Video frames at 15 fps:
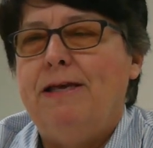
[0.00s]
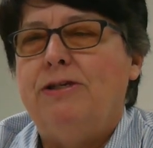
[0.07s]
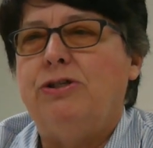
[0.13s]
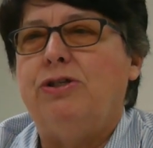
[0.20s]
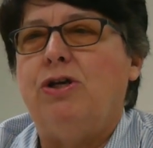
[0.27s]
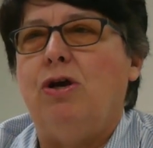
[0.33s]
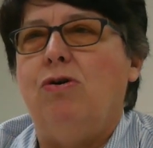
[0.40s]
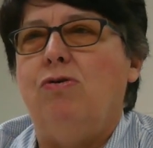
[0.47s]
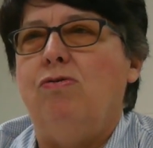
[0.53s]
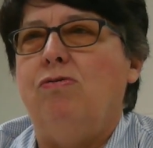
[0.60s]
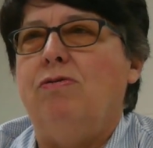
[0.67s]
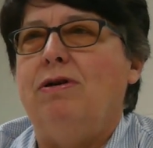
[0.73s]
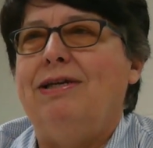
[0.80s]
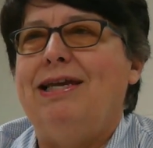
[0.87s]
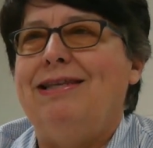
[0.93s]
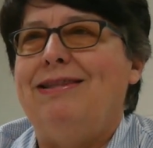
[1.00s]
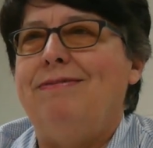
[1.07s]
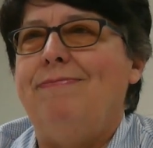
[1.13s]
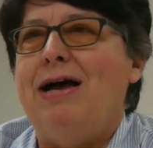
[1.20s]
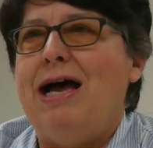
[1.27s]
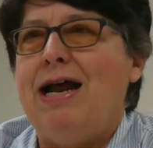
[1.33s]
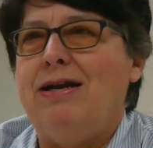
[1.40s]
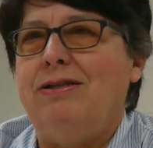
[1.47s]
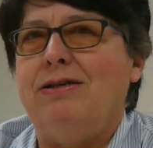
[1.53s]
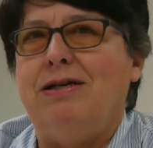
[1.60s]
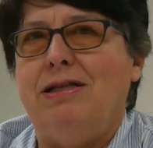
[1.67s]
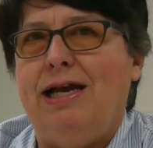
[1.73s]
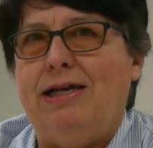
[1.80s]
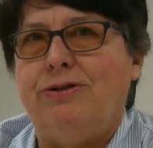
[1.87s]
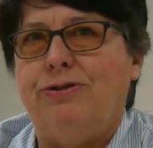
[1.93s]
So get them out of the
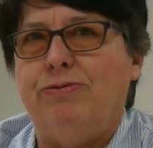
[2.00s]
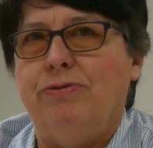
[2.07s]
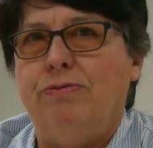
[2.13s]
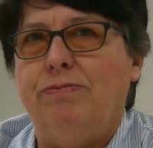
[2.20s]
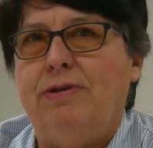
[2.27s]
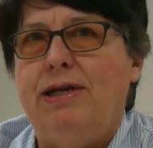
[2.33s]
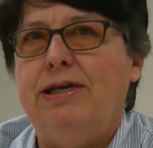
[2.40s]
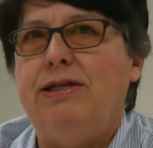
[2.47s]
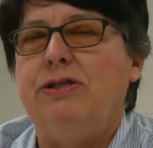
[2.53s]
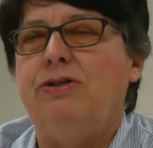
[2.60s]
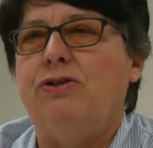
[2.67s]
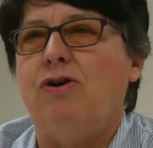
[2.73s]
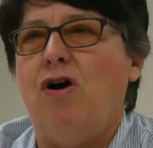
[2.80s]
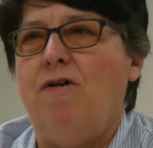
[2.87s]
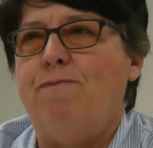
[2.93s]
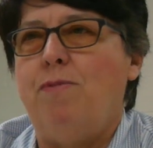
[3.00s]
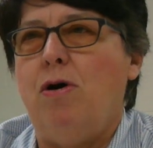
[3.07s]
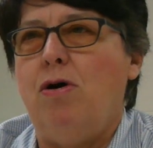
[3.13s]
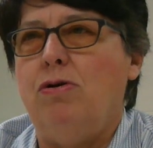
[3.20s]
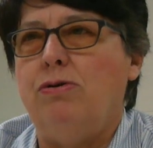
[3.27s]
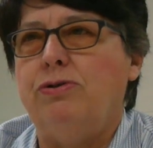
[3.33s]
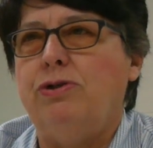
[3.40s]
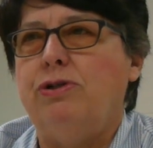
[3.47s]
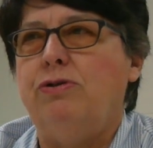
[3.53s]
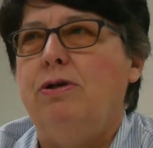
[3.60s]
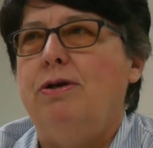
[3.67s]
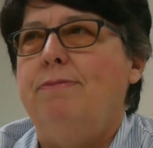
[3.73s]
classroom, hitting softballs,